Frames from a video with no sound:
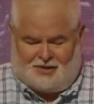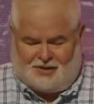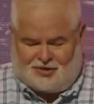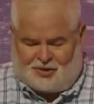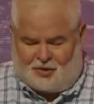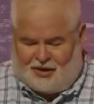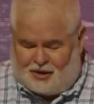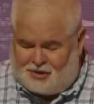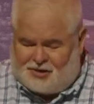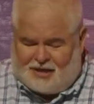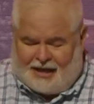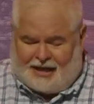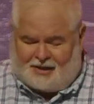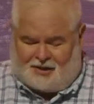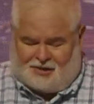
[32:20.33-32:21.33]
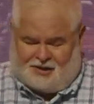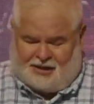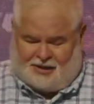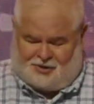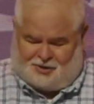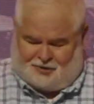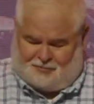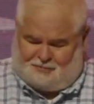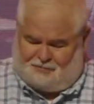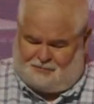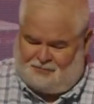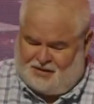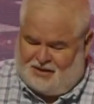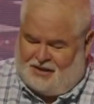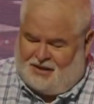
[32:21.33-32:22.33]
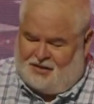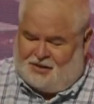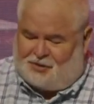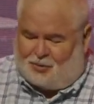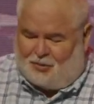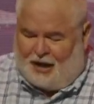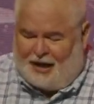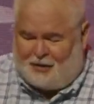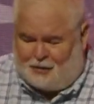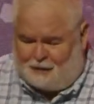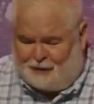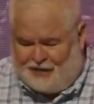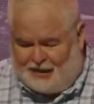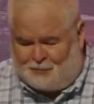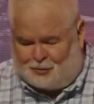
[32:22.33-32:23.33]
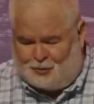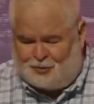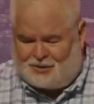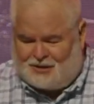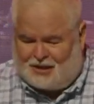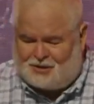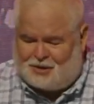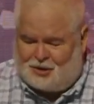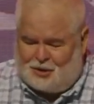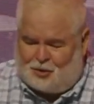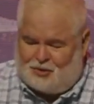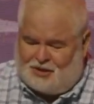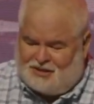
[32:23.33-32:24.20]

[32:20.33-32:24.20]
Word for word: So here's the accusation, that the writer of Hebrews doesn't know the